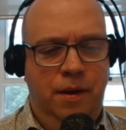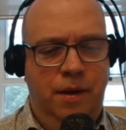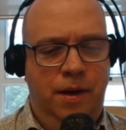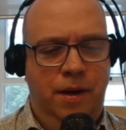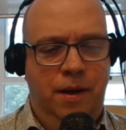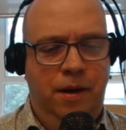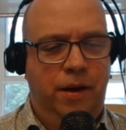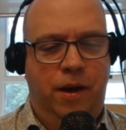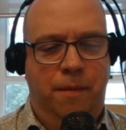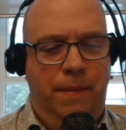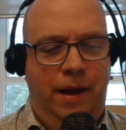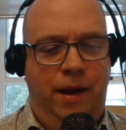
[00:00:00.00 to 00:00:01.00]
Uh, I gotta
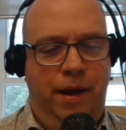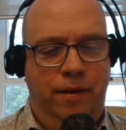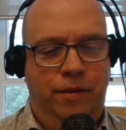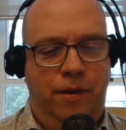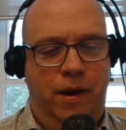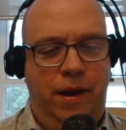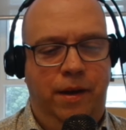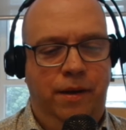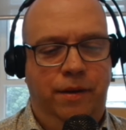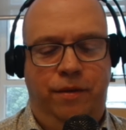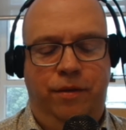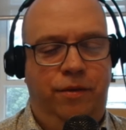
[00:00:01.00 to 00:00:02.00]
go back here. Sorry,
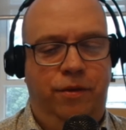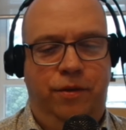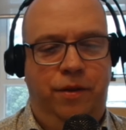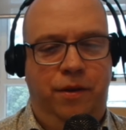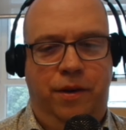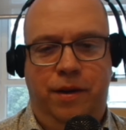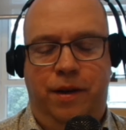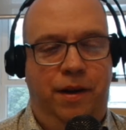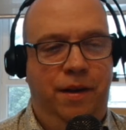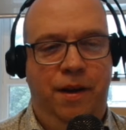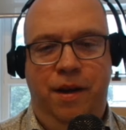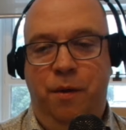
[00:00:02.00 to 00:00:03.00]
this is just too good. I
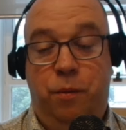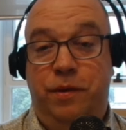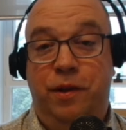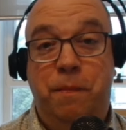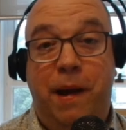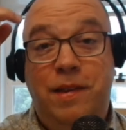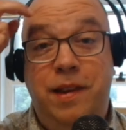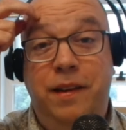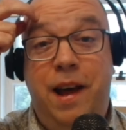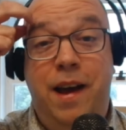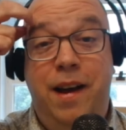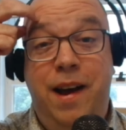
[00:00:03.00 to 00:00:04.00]
wasn't expecting
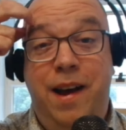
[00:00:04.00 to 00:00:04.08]
that.